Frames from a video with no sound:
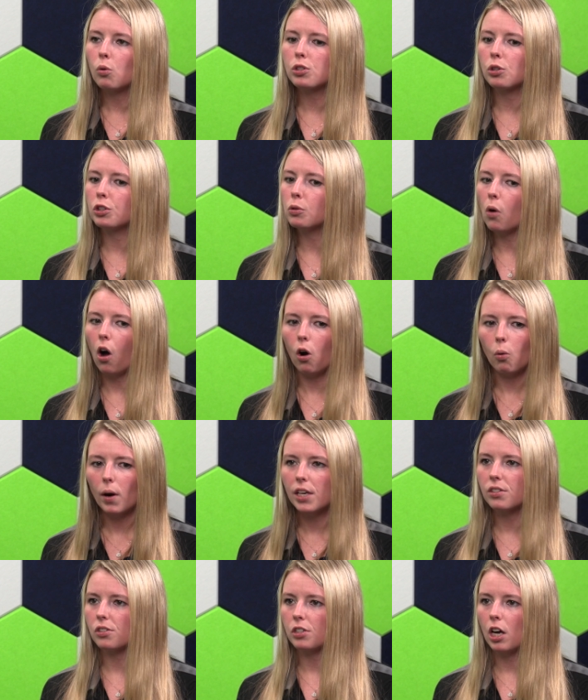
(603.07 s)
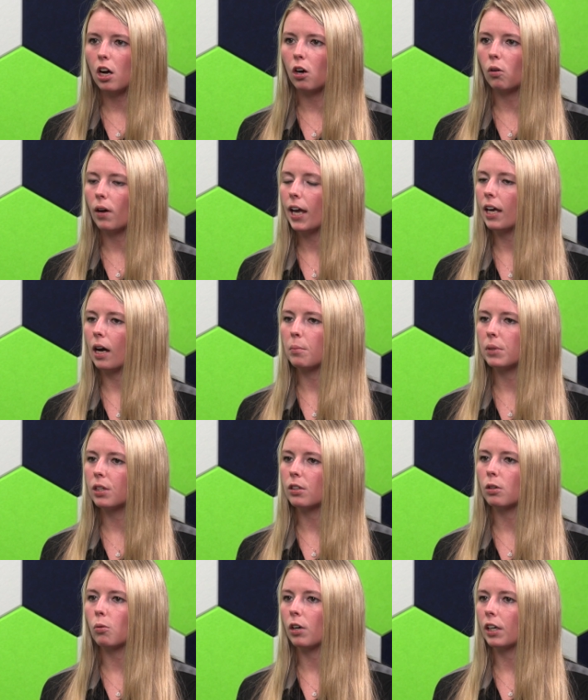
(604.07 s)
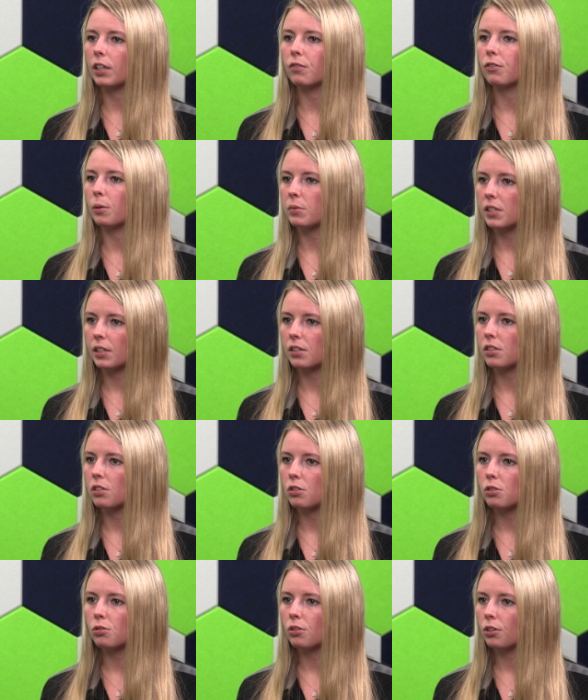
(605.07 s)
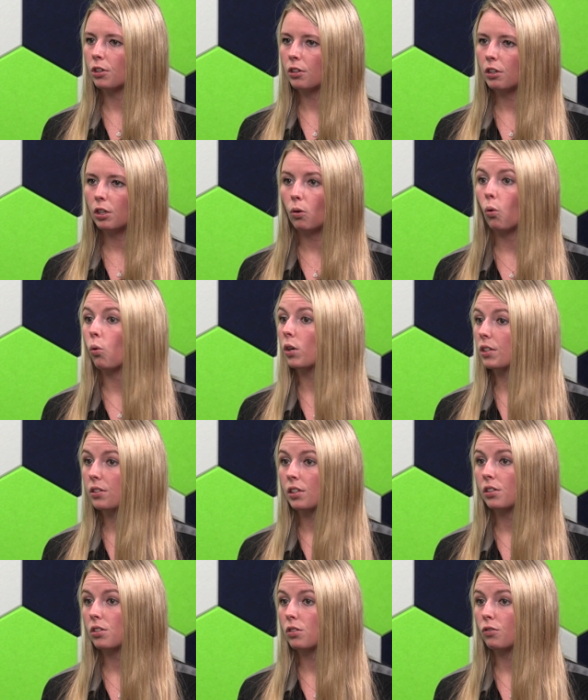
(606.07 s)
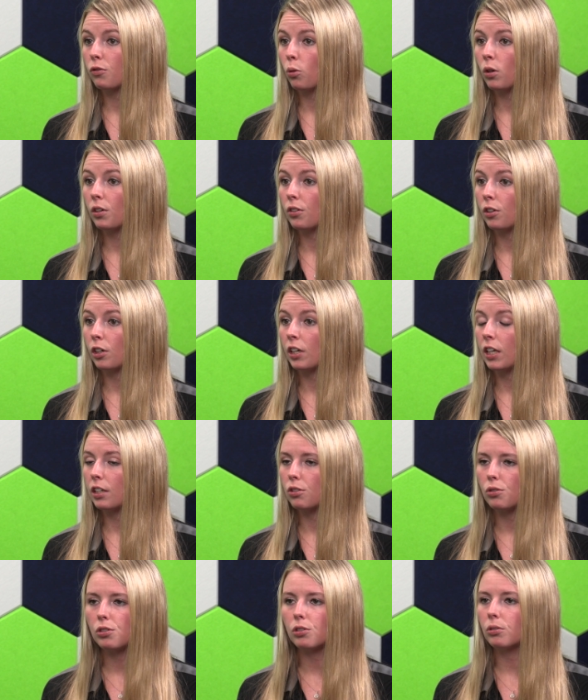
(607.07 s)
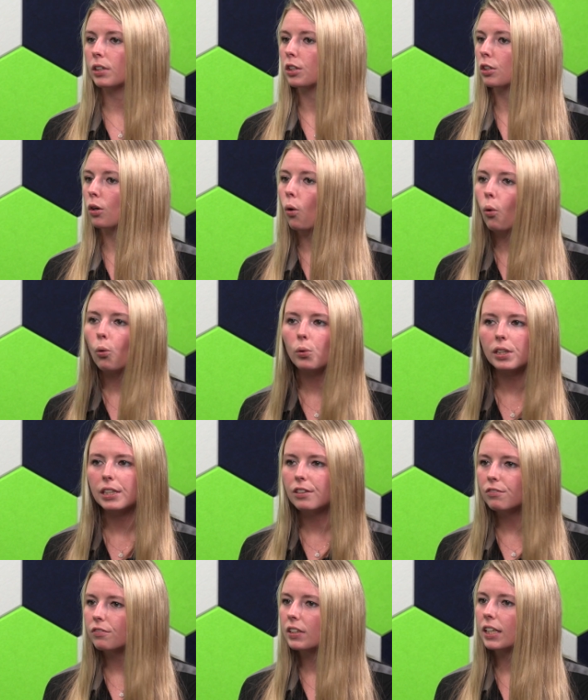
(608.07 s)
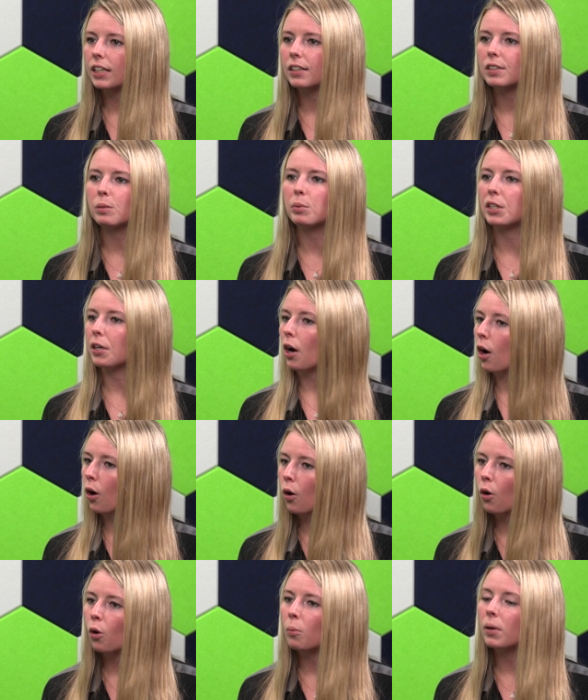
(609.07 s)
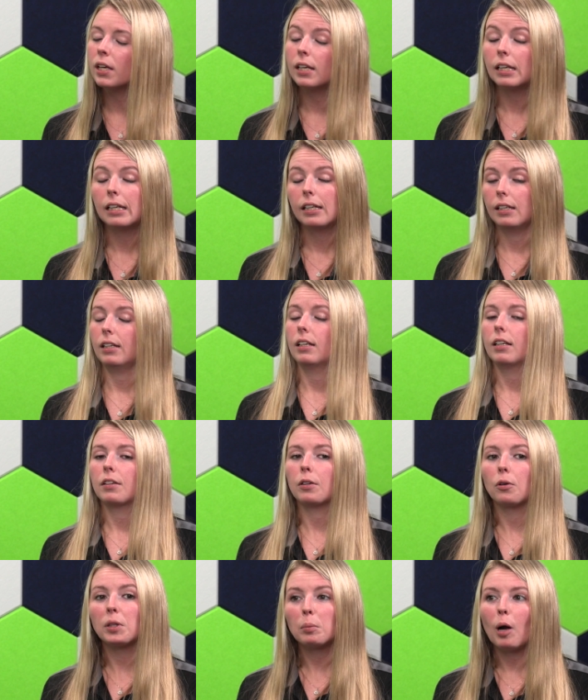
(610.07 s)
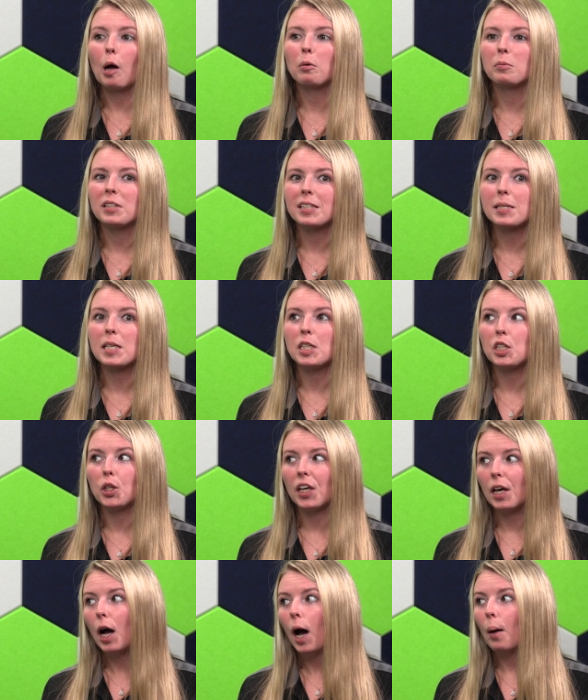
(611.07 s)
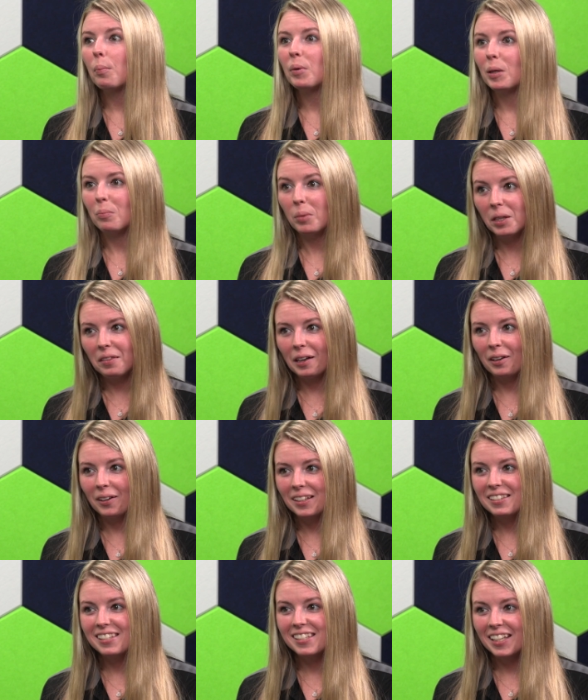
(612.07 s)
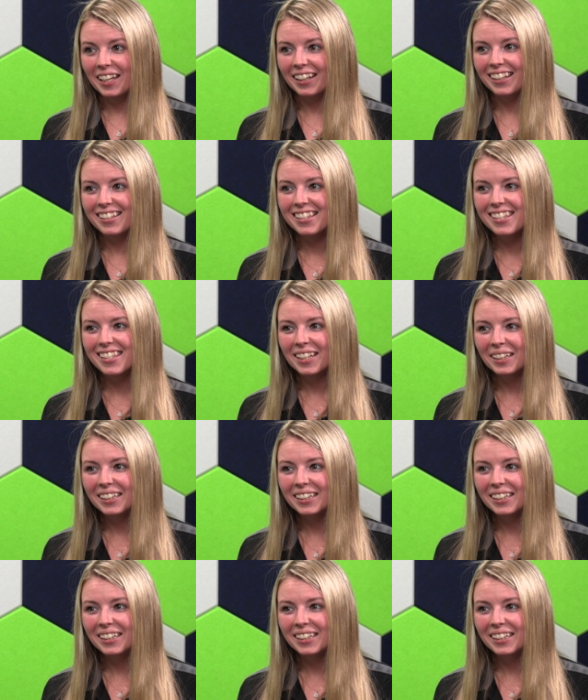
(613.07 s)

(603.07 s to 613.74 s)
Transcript: so you always know, hey, I'm either working from 6 to 2:30 or 6 to 4:30. You still get your whole evening to be home. The only problem is, can you get up and be there at 6?